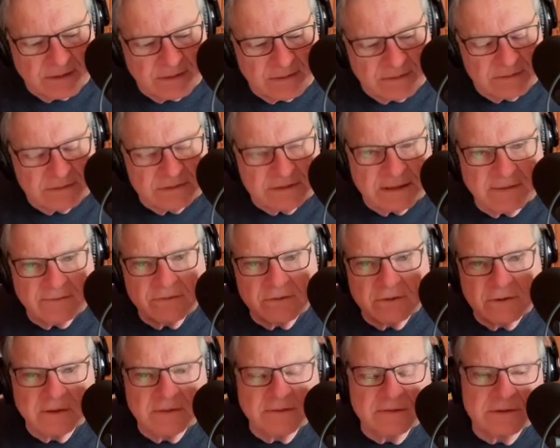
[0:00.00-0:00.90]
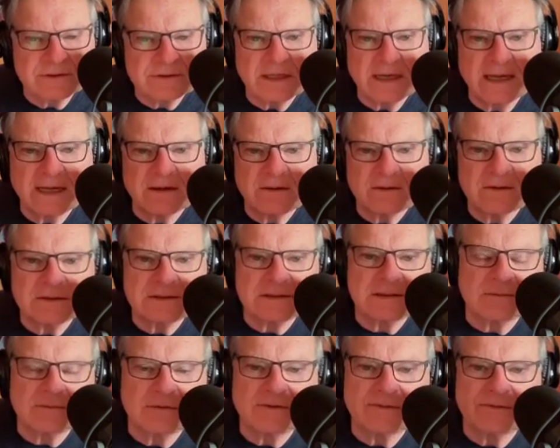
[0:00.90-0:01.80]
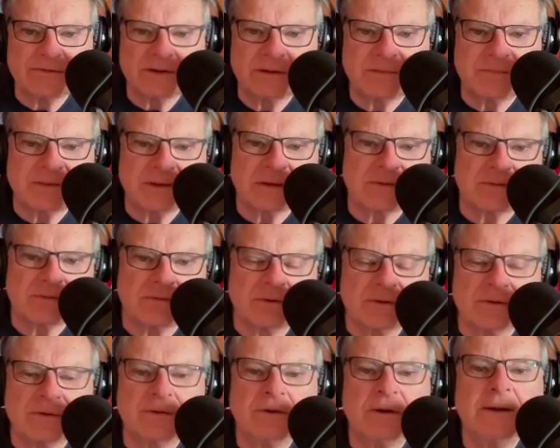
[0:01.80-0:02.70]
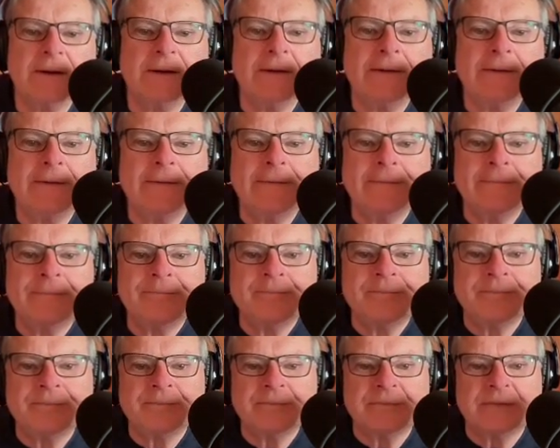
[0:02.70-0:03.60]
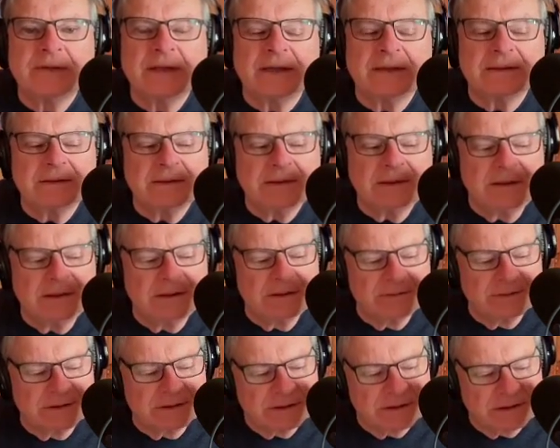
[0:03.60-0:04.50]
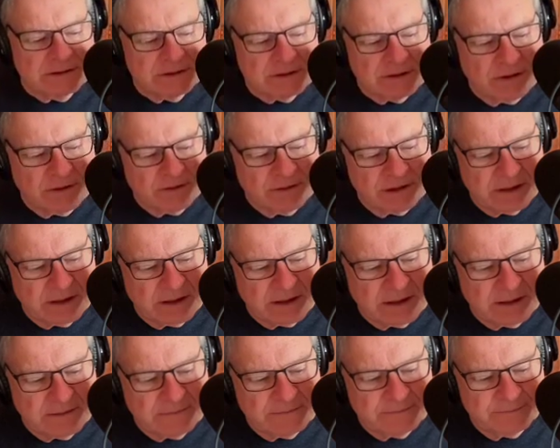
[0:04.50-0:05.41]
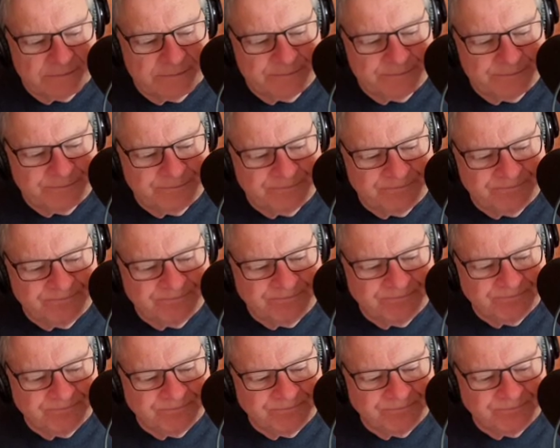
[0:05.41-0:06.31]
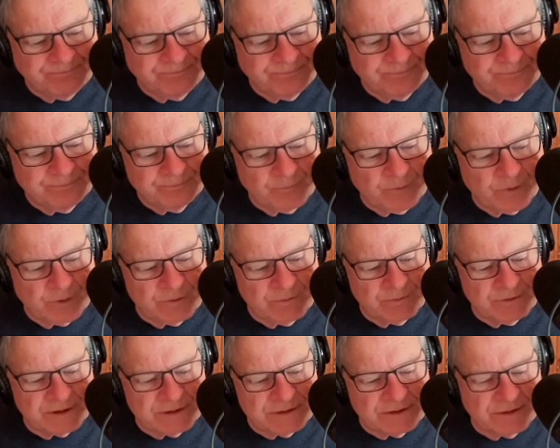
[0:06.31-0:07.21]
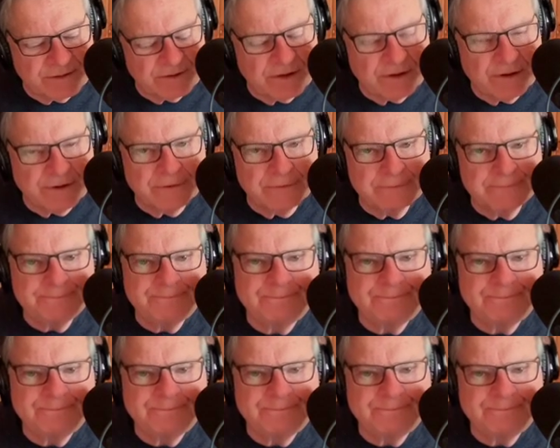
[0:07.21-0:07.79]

several of the channels that were flipping through that hearing that's going on with Mr. Herr.